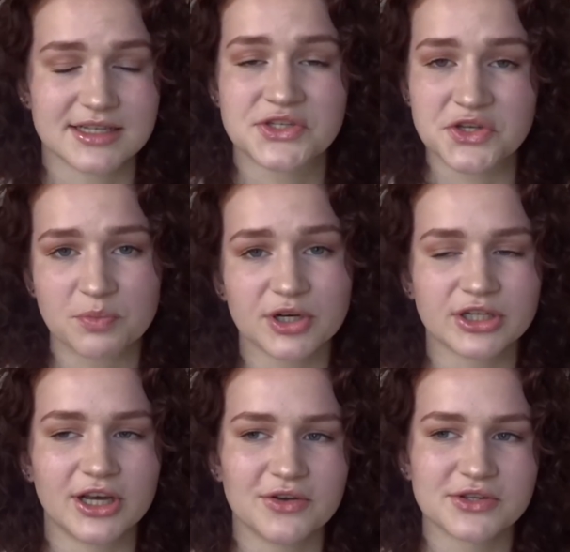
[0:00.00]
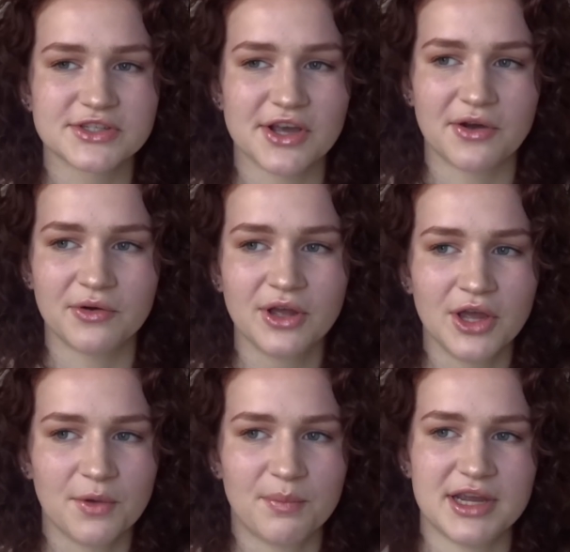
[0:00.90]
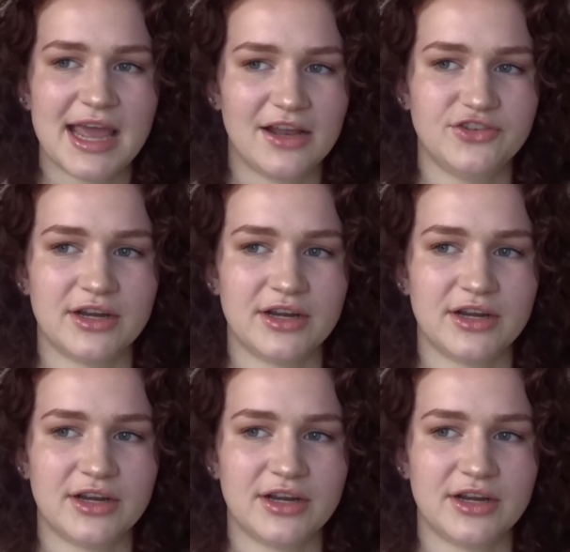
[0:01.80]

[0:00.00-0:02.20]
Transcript: It's super close. So, but yeah,